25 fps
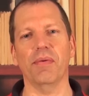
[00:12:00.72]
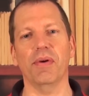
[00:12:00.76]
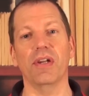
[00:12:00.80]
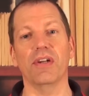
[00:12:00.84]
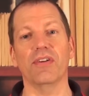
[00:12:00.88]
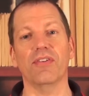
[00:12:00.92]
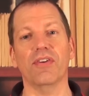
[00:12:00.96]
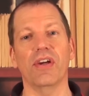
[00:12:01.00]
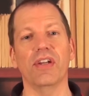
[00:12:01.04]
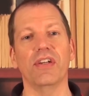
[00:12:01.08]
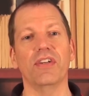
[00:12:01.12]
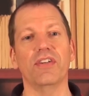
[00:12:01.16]
going to
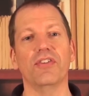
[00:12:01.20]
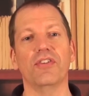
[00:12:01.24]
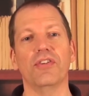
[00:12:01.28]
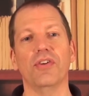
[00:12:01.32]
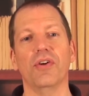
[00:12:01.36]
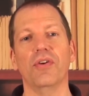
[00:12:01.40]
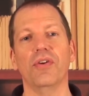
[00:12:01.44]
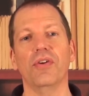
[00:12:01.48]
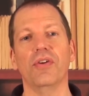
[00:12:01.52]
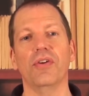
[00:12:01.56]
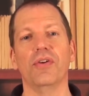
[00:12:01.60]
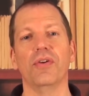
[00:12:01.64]
try to
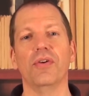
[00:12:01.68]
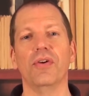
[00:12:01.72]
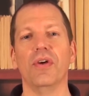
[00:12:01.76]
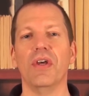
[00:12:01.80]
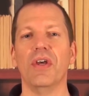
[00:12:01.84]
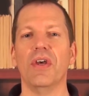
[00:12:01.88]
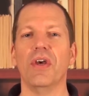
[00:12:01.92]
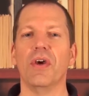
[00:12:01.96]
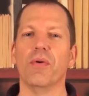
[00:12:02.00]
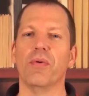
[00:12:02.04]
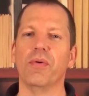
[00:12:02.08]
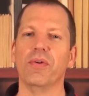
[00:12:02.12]
show you
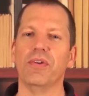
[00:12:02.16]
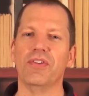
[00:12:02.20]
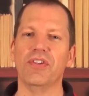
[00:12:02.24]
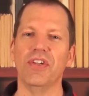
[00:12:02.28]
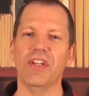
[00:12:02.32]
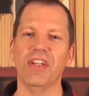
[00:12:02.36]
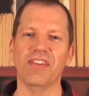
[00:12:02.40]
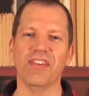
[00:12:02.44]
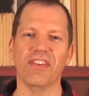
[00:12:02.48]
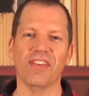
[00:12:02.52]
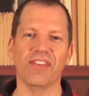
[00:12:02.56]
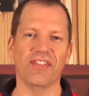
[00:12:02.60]
what
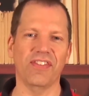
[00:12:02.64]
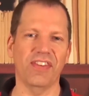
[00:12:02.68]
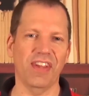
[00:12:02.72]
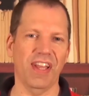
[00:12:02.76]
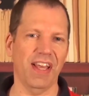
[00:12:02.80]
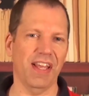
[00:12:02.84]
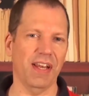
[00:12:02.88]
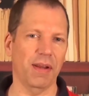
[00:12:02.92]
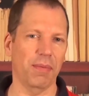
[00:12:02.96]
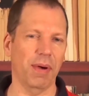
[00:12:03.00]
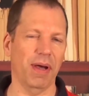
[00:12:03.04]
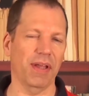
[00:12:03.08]
Jesus
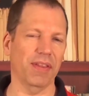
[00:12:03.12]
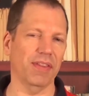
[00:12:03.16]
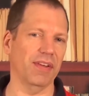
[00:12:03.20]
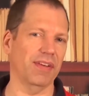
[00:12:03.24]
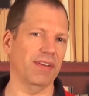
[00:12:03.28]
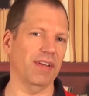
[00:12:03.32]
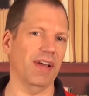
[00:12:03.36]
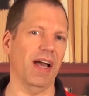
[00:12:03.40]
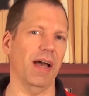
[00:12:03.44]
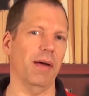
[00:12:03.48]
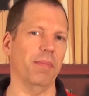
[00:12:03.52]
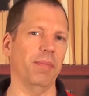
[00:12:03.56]
said about the
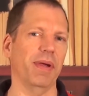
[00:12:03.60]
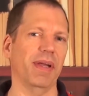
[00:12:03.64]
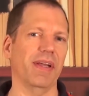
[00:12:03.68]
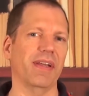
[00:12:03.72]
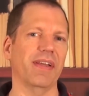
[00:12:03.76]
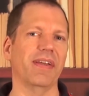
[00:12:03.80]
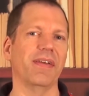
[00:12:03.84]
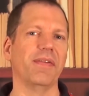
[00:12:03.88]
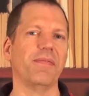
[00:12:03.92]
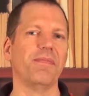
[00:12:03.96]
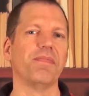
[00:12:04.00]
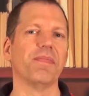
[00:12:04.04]

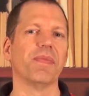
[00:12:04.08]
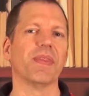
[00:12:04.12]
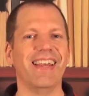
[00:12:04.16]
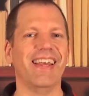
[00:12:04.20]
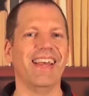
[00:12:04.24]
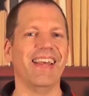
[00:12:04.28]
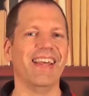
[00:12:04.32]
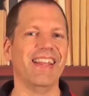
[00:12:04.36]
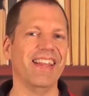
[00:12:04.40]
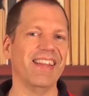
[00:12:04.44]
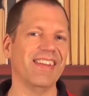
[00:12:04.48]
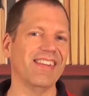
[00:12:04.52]
topic.
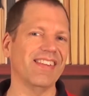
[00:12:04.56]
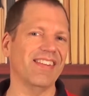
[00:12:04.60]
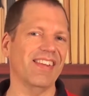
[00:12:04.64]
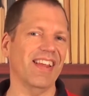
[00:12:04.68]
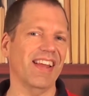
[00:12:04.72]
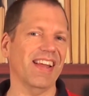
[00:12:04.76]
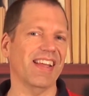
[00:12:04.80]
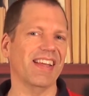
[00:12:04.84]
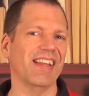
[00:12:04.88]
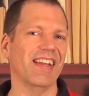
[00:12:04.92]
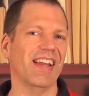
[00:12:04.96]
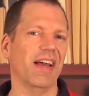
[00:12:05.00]
And then
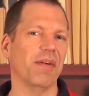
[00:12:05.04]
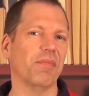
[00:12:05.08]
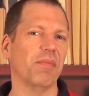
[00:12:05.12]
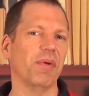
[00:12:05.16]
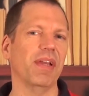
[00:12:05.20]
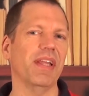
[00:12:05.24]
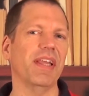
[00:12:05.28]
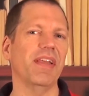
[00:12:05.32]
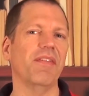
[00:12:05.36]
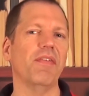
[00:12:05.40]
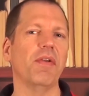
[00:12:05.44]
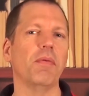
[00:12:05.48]
second, I'm
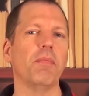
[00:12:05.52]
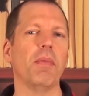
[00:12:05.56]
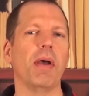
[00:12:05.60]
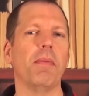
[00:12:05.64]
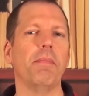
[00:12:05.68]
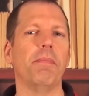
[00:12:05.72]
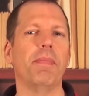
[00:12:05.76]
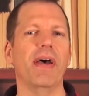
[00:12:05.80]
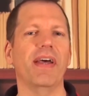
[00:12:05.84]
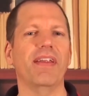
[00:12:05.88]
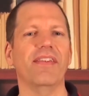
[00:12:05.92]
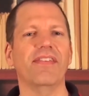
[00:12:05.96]
going to give you my
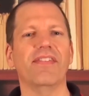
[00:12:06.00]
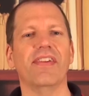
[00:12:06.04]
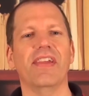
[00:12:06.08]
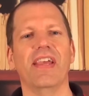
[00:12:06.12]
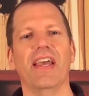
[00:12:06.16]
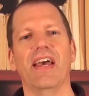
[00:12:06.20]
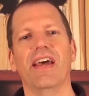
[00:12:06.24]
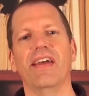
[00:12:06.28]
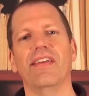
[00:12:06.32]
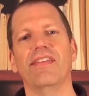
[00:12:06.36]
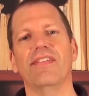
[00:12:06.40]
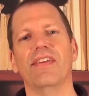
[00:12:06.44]
best
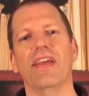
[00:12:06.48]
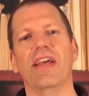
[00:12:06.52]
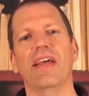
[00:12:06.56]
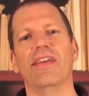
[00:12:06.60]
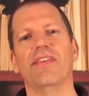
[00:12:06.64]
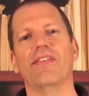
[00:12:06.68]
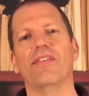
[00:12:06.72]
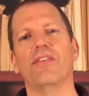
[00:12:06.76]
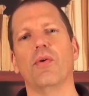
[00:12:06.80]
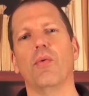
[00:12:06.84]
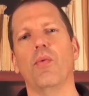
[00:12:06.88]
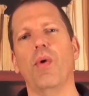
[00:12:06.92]
guess
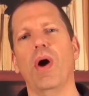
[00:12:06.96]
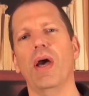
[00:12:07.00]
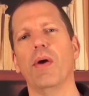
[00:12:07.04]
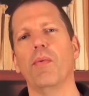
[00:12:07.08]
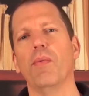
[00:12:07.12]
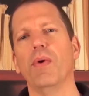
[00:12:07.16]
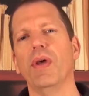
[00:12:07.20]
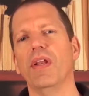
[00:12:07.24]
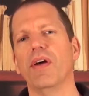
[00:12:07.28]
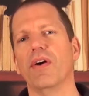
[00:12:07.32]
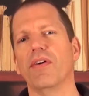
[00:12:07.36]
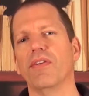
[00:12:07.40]
as to why
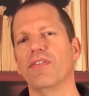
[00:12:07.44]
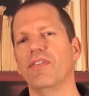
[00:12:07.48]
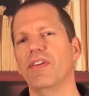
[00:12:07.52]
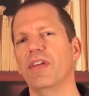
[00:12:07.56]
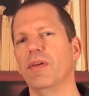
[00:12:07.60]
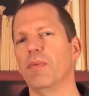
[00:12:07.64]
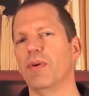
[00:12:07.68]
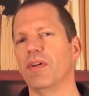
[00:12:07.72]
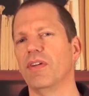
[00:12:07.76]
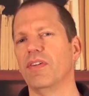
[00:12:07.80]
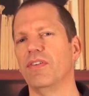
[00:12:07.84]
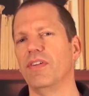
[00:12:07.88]
we don't
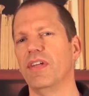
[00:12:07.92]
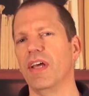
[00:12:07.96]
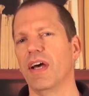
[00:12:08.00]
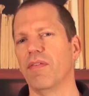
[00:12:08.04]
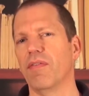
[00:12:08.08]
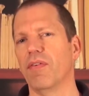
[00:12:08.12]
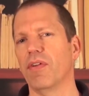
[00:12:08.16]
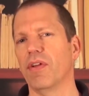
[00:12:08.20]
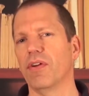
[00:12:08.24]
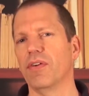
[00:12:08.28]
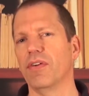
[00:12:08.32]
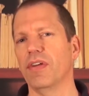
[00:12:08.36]
see much
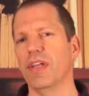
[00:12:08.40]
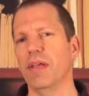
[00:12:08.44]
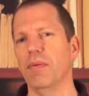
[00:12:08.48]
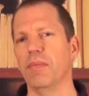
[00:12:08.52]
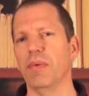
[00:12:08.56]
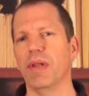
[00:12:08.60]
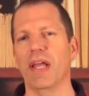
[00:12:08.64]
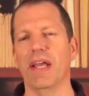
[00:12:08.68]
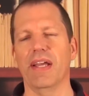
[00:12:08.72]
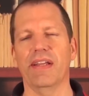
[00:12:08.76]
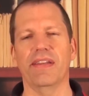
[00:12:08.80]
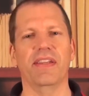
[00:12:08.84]
devil or
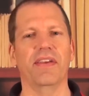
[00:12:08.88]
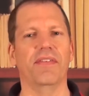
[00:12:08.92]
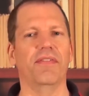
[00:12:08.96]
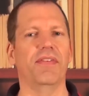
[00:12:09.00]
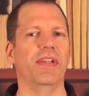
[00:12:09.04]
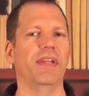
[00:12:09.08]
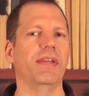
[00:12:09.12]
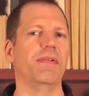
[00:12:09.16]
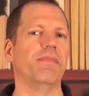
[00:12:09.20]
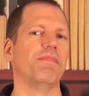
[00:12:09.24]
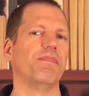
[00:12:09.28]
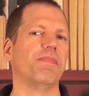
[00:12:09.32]
demon
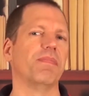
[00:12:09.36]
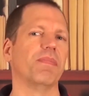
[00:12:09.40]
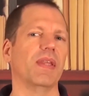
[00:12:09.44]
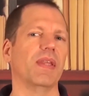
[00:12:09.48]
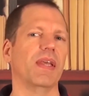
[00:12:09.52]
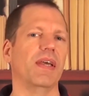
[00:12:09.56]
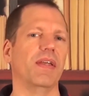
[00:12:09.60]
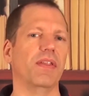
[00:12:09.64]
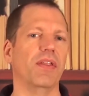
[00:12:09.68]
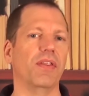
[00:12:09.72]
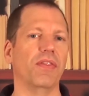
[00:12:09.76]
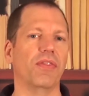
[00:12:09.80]
activity.
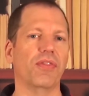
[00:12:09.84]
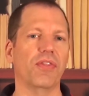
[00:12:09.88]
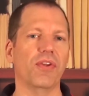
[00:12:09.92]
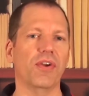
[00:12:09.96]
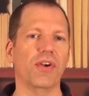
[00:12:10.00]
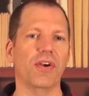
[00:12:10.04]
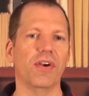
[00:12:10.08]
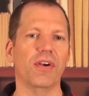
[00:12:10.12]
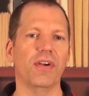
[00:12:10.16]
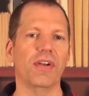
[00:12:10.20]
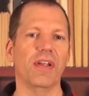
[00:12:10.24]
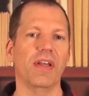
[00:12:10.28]
And then
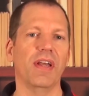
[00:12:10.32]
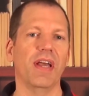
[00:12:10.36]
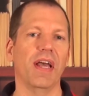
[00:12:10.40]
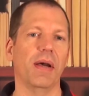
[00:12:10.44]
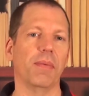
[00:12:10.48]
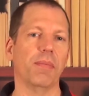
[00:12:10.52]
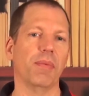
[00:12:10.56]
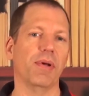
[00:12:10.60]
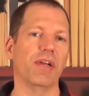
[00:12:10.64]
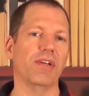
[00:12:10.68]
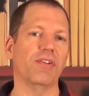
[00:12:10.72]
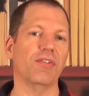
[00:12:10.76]
third,
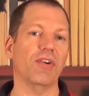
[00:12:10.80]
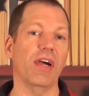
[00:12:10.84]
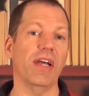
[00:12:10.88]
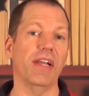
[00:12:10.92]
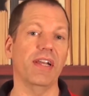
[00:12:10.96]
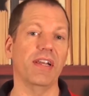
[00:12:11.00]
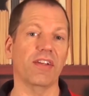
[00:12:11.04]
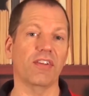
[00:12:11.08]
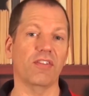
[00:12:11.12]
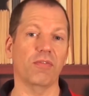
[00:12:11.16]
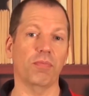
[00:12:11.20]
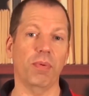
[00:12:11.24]
I'm going to try
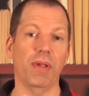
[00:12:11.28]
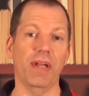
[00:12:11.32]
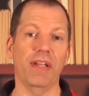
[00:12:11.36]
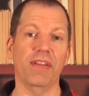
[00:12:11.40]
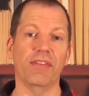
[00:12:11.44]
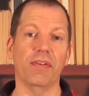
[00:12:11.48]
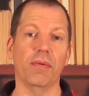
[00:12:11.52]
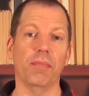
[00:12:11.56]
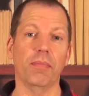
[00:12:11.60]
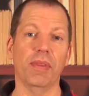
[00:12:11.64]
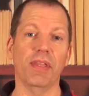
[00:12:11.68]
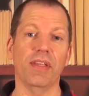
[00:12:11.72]
to explain
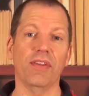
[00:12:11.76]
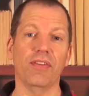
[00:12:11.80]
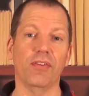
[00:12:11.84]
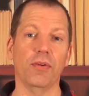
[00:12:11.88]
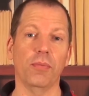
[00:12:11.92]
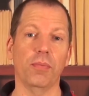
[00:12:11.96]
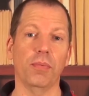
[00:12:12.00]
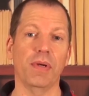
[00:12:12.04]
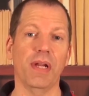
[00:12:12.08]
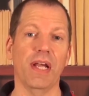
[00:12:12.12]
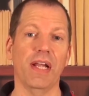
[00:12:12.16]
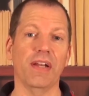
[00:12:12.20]
something
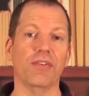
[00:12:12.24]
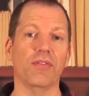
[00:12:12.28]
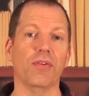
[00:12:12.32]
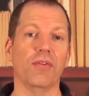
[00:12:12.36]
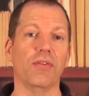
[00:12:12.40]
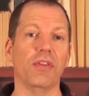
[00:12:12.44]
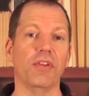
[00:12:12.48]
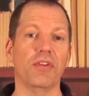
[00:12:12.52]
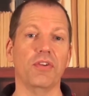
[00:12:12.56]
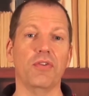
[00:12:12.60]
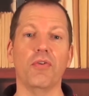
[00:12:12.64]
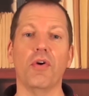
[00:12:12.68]

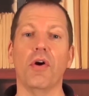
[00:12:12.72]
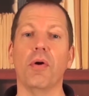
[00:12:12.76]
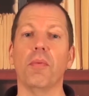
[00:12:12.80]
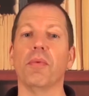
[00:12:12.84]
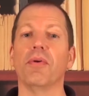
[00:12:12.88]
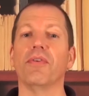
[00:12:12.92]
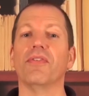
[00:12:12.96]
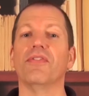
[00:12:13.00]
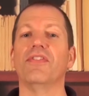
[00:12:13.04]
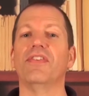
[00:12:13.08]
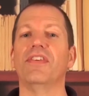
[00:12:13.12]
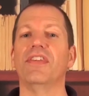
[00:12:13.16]
supernatural that you
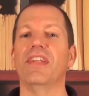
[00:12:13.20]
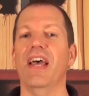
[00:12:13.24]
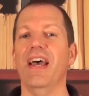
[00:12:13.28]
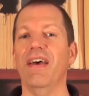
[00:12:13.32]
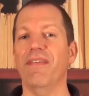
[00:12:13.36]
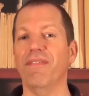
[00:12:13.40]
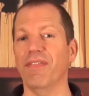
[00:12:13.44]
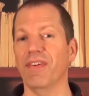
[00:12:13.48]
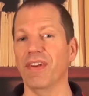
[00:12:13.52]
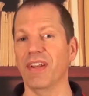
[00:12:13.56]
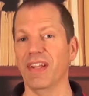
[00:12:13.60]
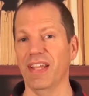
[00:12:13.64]
almost
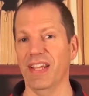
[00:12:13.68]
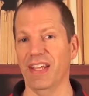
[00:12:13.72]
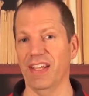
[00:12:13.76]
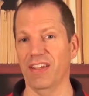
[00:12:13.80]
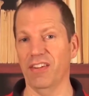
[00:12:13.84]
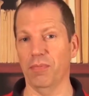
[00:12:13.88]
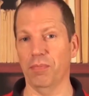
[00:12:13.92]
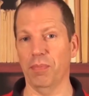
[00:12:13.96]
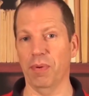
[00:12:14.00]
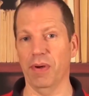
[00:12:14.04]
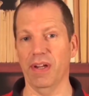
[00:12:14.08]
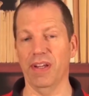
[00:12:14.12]
definitely
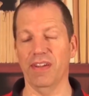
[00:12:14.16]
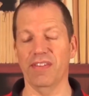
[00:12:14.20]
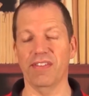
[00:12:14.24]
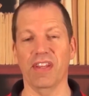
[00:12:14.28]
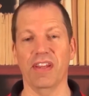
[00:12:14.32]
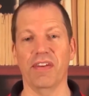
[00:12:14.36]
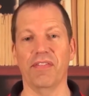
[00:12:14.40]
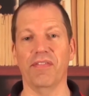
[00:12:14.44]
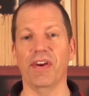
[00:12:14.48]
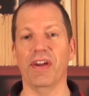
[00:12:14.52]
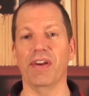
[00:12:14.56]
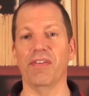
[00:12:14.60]
experience
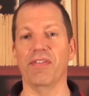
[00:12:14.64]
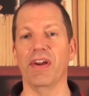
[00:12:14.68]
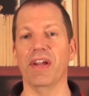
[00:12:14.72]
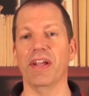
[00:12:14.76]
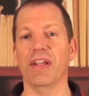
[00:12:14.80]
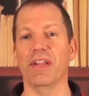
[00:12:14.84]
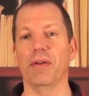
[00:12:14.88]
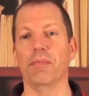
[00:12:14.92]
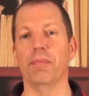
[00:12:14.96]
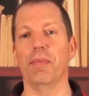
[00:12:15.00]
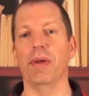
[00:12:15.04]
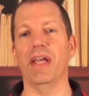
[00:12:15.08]
on a very
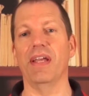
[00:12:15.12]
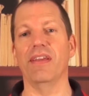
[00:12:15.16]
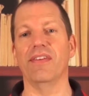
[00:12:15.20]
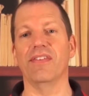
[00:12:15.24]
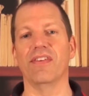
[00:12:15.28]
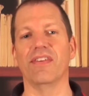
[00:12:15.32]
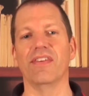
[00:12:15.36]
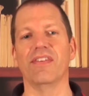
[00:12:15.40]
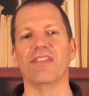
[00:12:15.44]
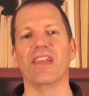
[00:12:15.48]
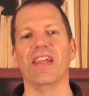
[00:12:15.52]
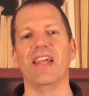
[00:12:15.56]
regular
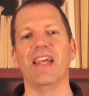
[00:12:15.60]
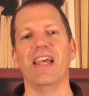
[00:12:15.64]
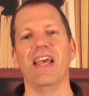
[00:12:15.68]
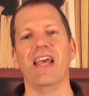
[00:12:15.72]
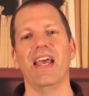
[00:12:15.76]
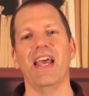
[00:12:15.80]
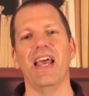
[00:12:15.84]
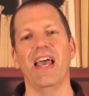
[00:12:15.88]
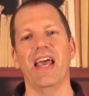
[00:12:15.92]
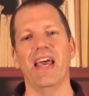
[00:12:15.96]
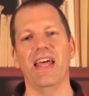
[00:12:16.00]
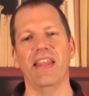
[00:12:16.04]
basis.
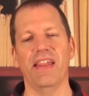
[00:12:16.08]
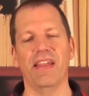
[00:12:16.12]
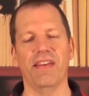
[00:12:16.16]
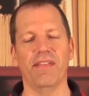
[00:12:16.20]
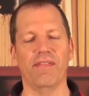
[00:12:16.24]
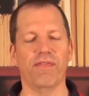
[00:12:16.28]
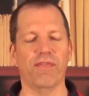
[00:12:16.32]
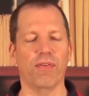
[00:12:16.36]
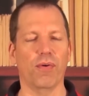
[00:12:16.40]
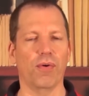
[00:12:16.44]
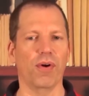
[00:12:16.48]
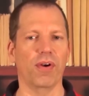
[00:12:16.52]
And then
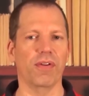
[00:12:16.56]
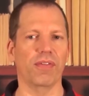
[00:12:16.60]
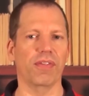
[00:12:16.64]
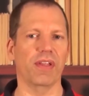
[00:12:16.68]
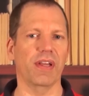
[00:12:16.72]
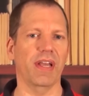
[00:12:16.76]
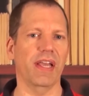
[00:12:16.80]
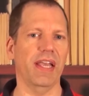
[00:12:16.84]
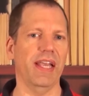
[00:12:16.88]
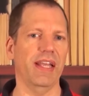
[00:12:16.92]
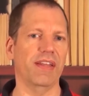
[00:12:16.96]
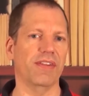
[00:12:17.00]
fourth,
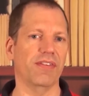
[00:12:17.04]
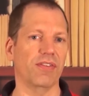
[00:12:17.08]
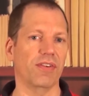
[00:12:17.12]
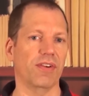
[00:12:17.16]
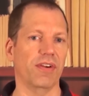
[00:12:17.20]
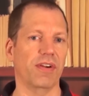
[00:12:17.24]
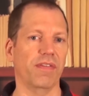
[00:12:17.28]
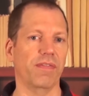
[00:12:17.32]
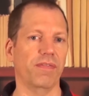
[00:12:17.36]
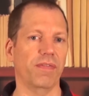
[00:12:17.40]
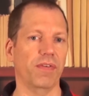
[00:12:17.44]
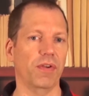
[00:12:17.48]

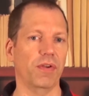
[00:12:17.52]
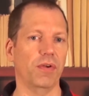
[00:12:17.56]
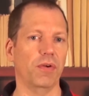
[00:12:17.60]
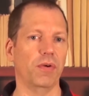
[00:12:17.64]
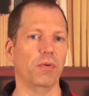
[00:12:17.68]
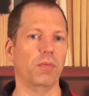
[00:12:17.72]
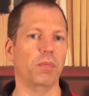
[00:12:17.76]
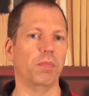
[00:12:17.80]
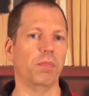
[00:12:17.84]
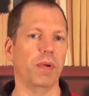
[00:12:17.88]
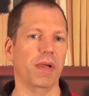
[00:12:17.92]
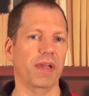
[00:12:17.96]
answer a
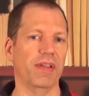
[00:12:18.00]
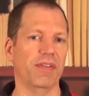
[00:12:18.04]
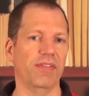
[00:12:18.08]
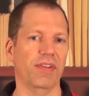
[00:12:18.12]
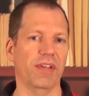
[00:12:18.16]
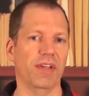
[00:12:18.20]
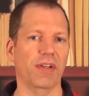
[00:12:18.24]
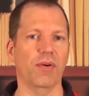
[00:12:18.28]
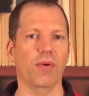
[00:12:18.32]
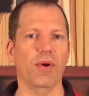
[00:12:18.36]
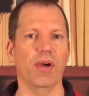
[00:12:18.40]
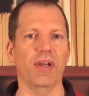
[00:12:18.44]
few
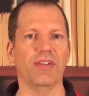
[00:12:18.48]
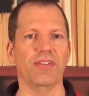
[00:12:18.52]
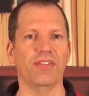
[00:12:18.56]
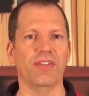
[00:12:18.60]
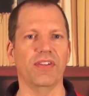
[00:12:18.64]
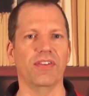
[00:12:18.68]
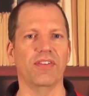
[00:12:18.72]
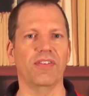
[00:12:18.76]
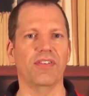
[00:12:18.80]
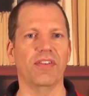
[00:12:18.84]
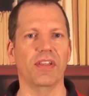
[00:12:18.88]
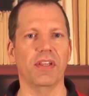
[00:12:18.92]
basic
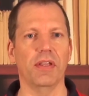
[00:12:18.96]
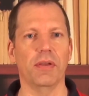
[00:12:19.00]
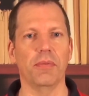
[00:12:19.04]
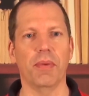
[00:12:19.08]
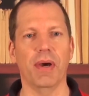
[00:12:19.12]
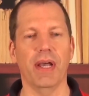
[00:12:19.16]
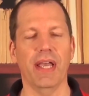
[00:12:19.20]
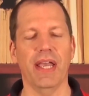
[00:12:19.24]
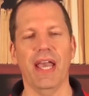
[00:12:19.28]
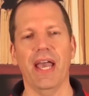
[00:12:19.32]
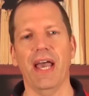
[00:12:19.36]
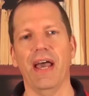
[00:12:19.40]
questions that you
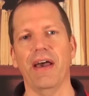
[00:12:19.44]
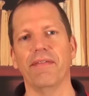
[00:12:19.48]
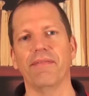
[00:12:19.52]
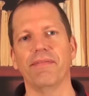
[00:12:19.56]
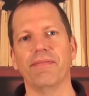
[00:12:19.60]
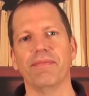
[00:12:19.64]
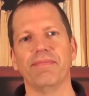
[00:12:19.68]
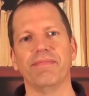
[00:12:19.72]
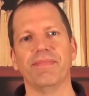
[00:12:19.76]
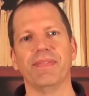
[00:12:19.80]
might have.